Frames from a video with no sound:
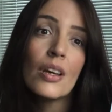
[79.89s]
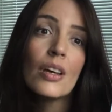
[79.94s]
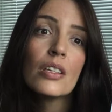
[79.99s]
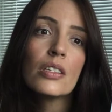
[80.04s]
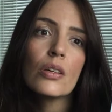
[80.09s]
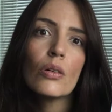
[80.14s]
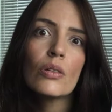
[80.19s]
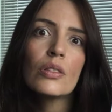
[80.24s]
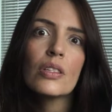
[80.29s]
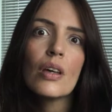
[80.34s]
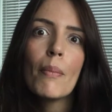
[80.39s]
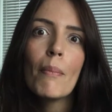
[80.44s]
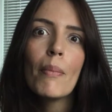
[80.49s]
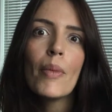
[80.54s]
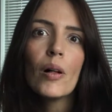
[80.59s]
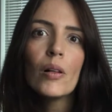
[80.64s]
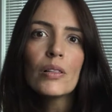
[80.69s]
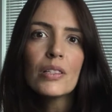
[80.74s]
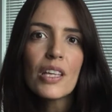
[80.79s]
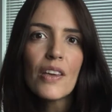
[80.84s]
So it's a
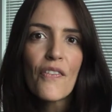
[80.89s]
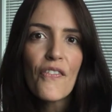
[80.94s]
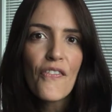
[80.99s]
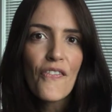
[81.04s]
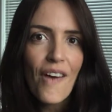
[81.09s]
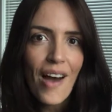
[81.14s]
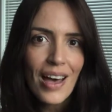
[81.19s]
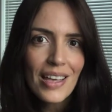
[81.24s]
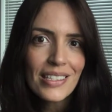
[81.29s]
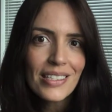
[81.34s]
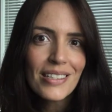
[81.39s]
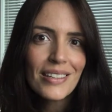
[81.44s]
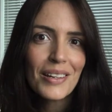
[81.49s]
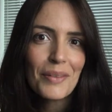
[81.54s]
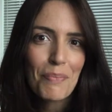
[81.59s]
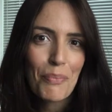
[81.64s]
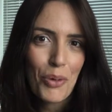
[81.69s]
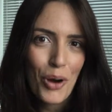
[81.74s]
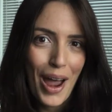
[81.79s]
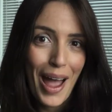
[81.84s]

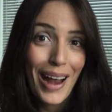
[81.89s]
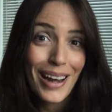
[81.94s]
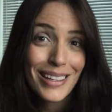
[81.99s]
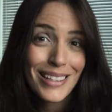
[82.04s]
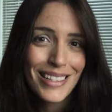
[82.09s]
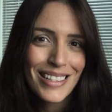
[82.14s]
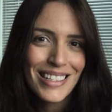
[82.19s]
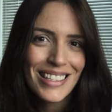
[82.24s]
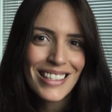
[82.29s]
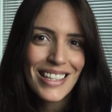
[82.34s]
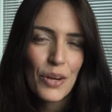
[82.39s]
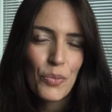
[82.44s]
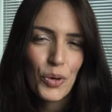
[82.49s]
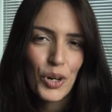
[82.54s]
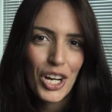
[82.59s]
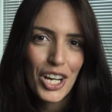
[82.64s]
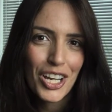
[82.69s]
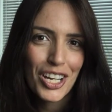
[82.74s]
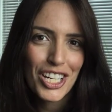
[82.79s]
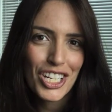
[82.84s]
multifaceted practice that
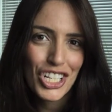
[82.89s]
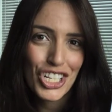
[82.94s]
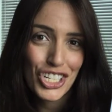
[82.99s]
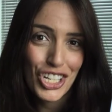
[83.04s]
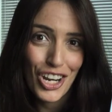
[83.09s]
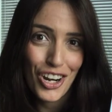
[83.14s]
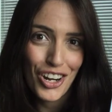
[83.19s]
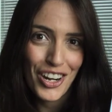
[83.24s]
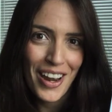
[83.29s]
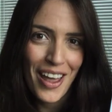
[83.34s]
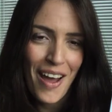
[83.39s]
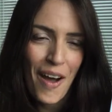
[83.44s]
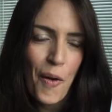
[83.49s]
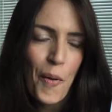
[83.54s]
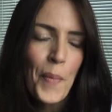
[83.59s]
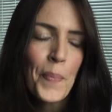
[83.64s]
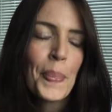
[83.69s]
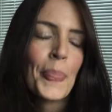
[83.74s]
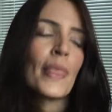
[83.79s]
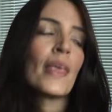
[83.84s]
we're going to share
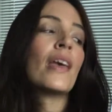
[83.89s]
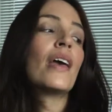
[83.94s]
now.